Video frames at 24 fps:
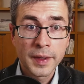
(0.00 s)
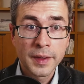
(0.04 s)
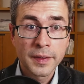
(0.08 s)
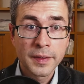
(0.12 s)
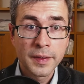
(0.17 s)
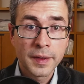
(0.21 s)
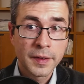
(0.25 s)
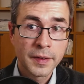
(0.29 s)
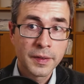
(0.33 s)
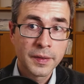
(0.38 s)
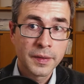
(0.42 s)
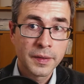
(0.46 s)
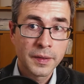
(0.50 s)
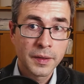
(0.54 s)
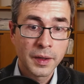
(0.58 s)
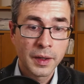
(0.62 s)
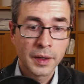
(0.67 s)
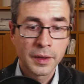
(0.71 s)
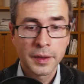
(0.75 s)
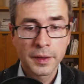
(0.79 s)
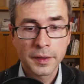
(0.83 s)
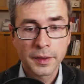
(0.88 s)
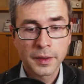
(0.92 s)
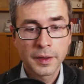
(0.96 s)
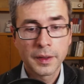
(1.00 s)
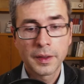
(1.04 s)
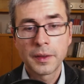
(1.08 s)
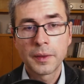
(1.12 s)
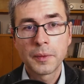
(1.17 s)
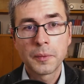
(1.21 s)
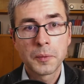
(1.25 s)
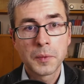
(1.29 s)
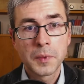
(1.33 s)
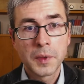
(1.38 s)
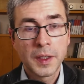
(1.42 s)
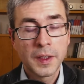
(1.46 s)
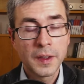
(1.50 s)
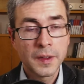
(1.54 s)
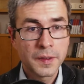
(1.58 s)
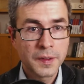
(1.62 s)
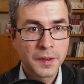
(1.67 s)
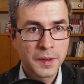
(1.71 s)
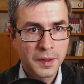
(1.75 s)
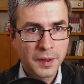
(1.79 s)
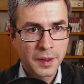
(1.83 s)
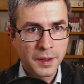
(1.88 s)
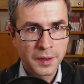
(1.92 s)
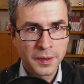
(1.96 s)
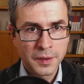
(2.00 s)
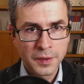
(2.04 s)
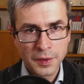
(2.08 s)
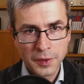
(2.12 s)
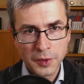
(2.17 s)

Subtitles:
there's another easy and